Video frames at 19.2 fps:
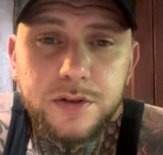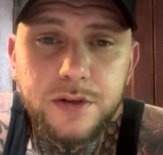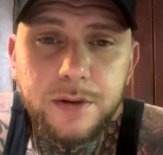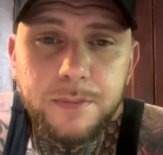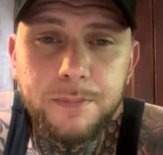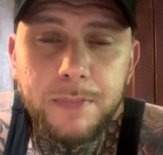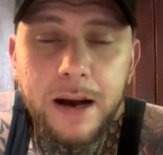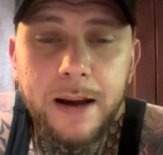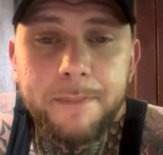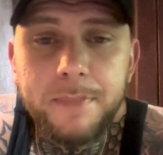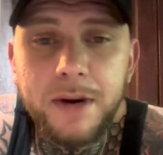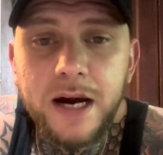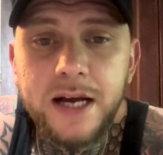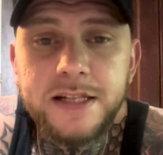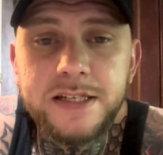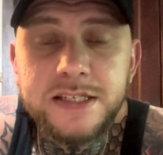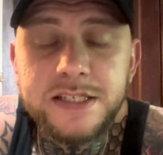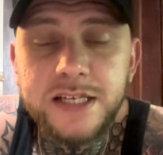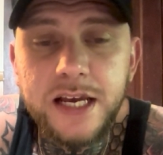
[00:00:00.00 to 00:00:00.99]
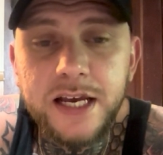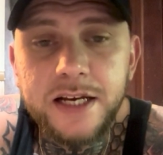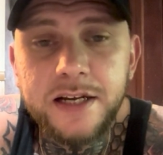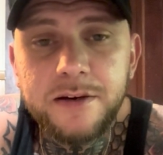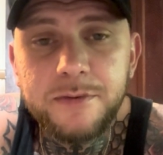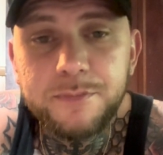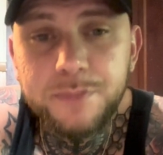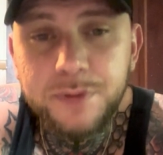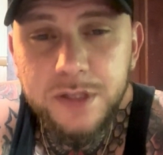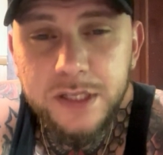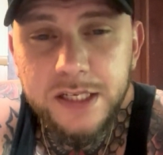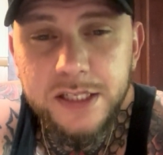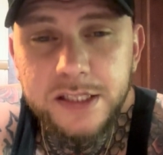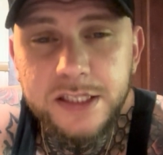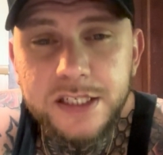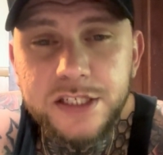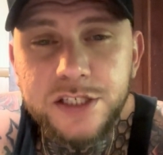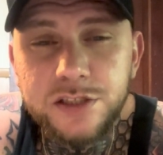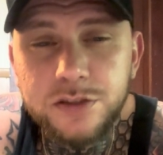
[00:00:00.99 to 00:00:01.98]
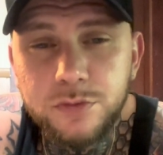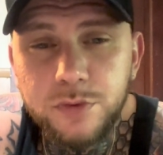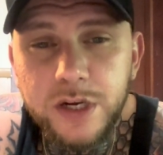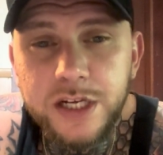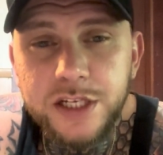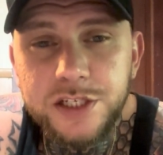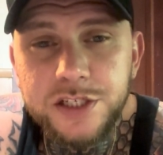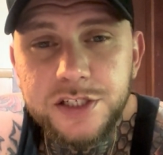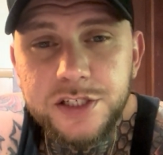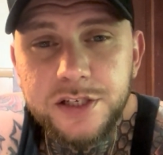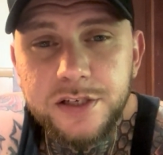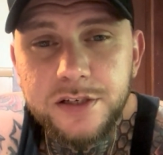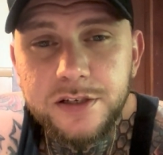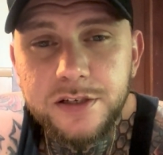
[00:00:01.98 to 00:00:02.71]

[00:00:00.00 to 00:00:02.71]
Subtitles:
my mindset completely switched.